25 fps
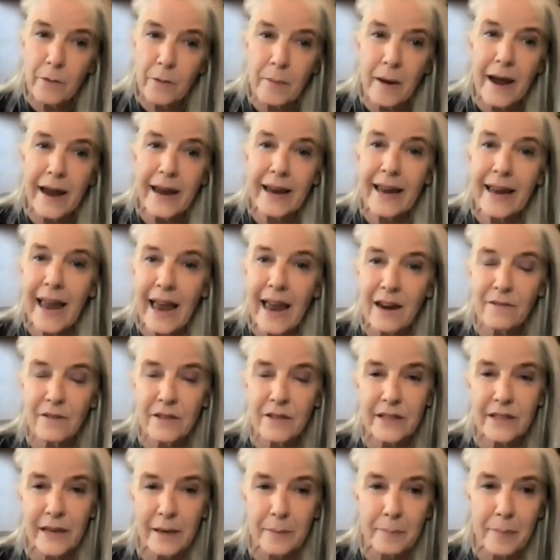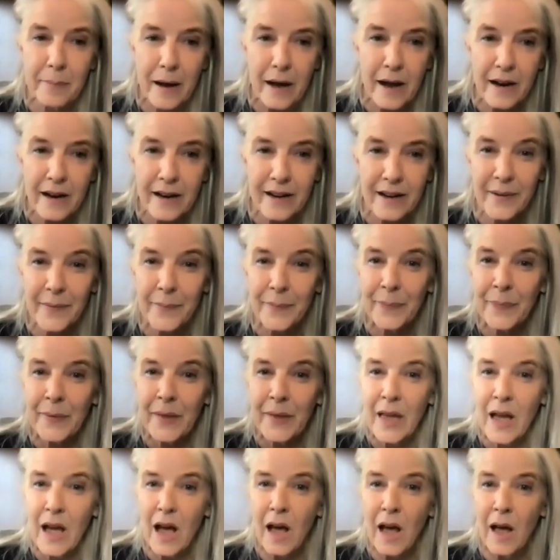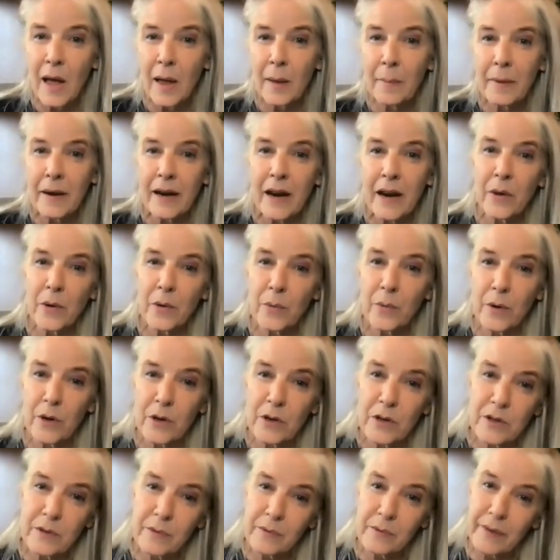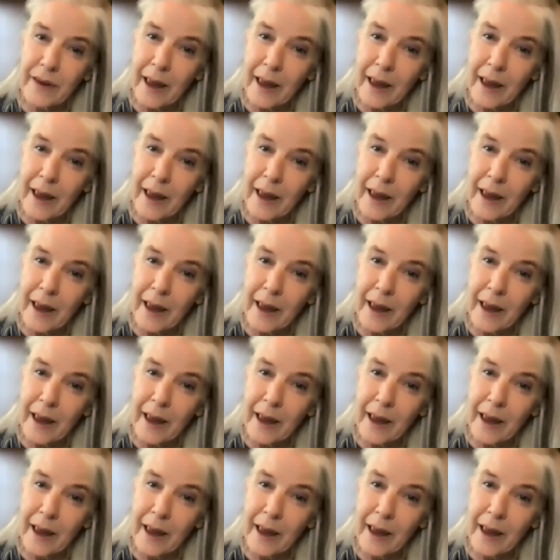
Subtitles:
for my canvassing buck. In other words,